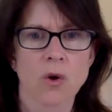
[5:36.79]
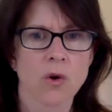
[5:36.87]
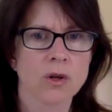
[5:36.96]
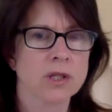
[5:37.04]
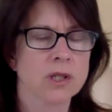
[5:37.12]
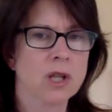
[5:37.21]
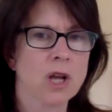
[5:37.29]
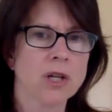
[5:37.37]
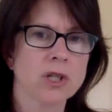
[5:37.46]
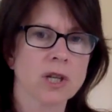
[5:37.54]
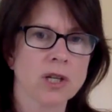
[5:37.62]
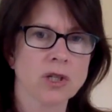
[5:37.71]
Or is this a
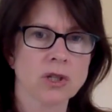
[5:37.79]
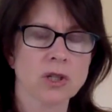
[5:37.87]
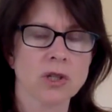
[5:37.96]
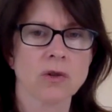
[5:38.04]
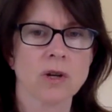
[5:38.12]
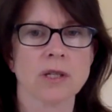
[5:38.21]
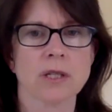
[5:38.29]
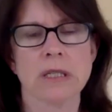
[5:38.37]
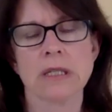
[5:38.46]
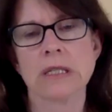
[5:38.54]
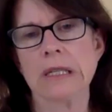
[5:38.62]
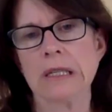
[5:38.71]
logic I shouldn't trust? Is
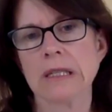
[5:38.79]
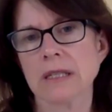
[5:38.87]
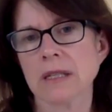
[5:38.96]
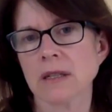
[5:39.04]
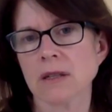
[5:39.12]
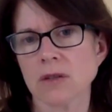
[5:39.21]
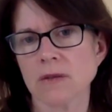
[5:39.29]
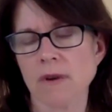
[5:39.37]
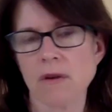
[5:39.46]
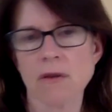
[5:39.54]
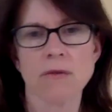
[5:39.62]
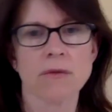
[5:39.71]
this an instinct I should
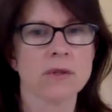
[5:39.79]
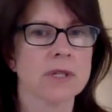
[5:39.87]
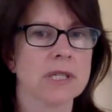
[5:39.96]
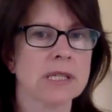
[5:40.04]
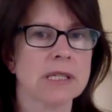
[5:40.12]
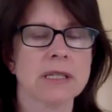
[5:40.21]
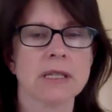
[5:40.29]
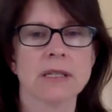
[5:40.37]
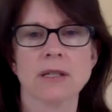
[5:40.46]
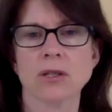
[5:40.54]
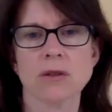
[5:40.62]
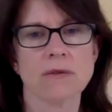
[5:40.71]
follow? Or is this
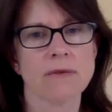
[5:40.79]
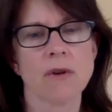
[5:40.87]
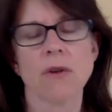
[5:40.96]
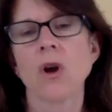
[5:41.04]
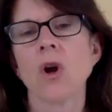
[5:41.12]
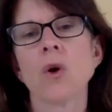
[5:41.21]
instinct I shouldn't follow?